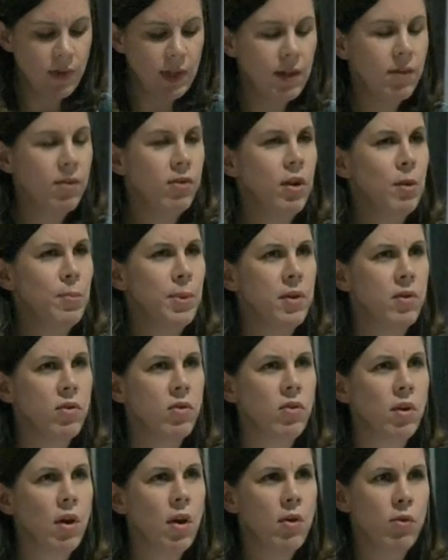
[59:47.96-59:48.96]
of leadership and
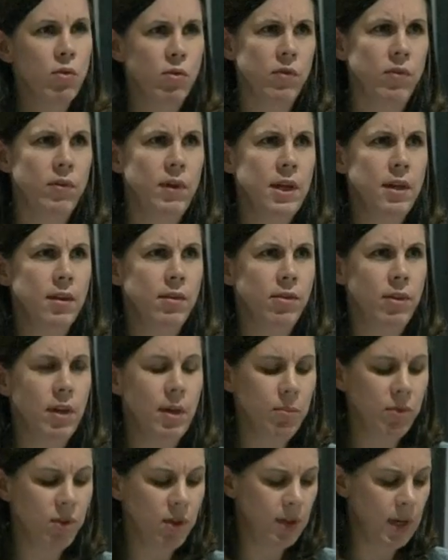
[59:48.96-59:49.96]
styles of
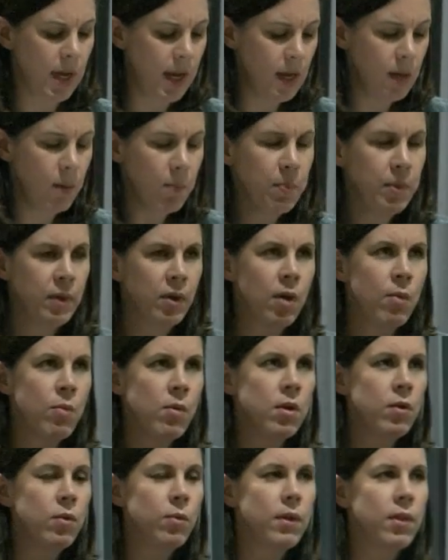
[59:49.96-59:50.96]
leadership today, but I
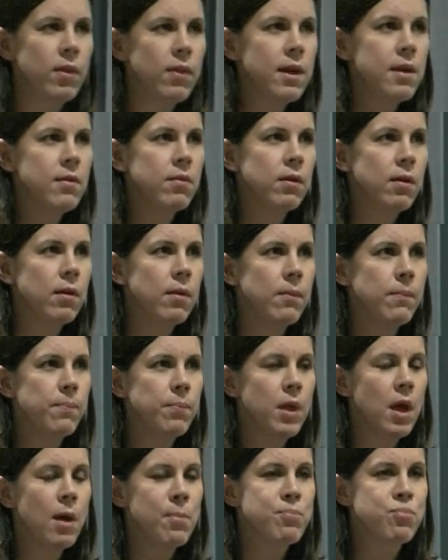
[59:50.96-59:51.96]
wonder whether there's a
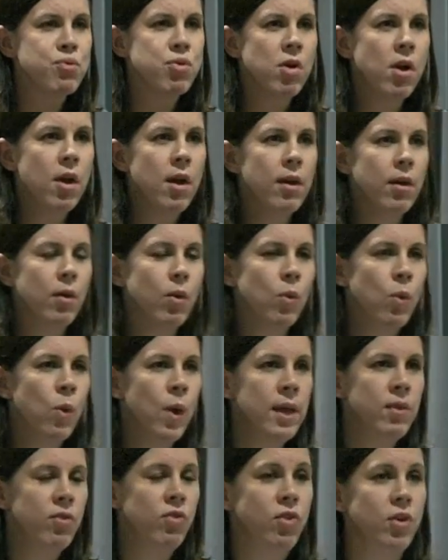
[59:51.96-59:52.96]
prior
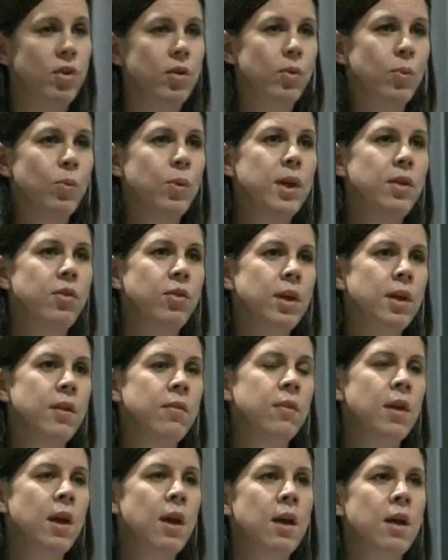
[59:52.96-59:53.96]
question, which
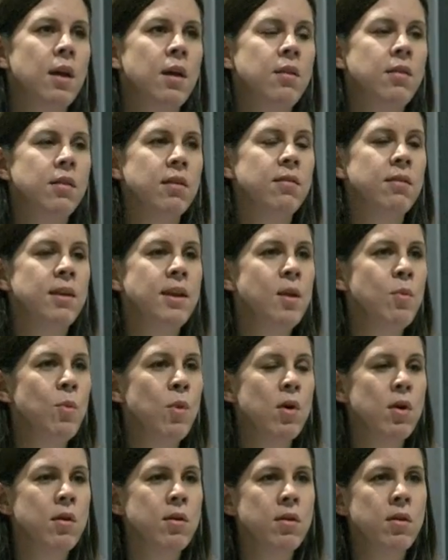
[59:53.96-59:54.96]
is, does
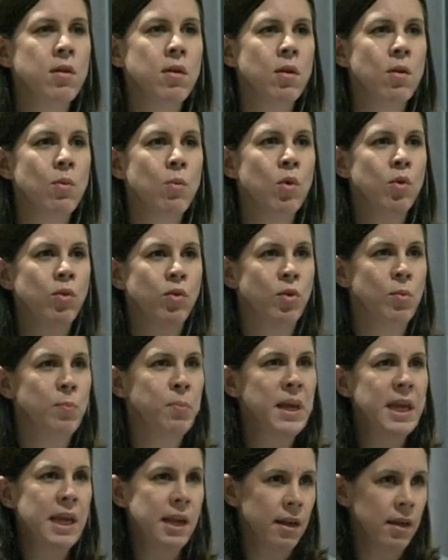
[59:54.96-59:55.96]
anyone want to
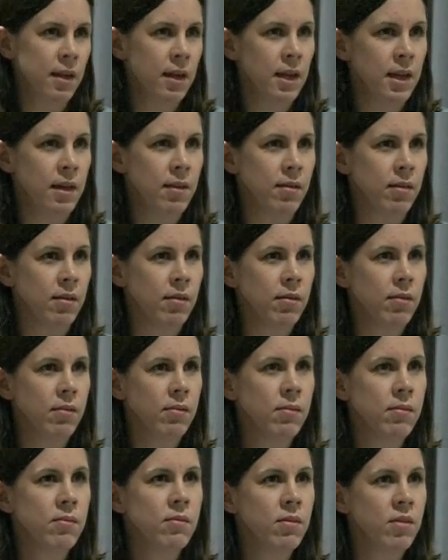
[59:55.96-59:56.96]
be a leader
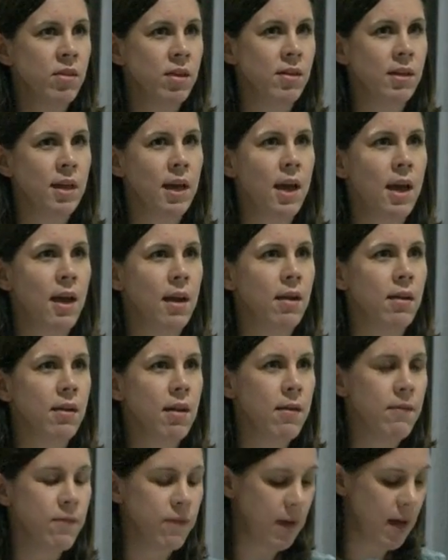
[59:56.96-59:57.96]
today,
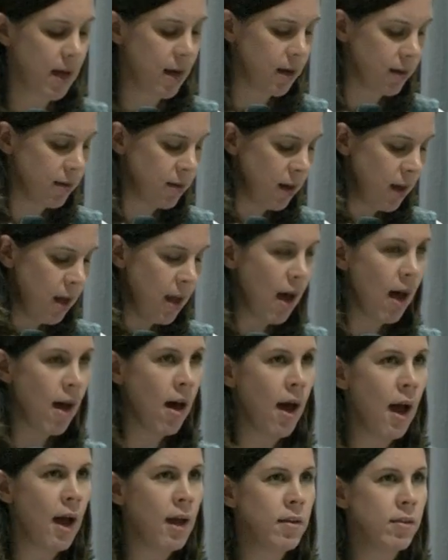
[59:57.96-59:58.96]
in fact?
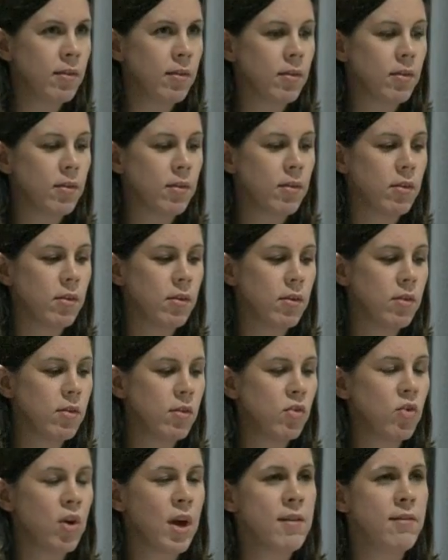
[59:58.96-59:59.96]
And
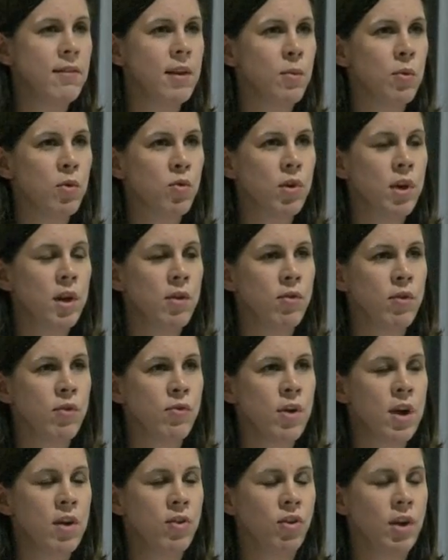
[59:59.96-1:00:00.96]
Tracy, it was really
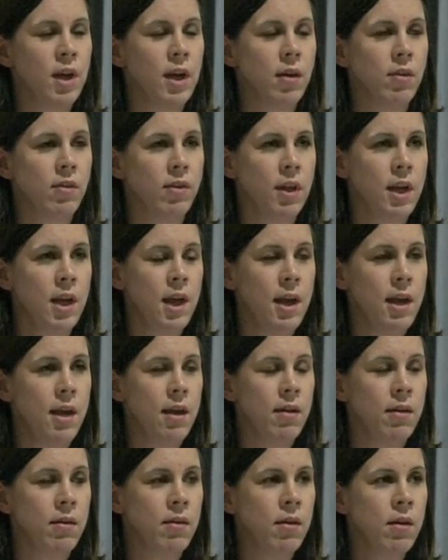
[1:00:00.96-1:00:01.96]
refreshing to
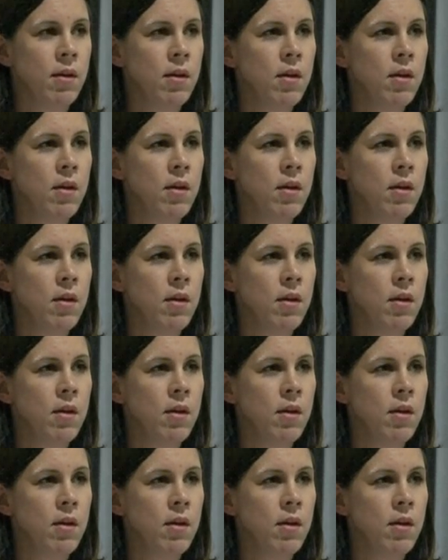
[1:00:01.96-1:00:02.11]
hear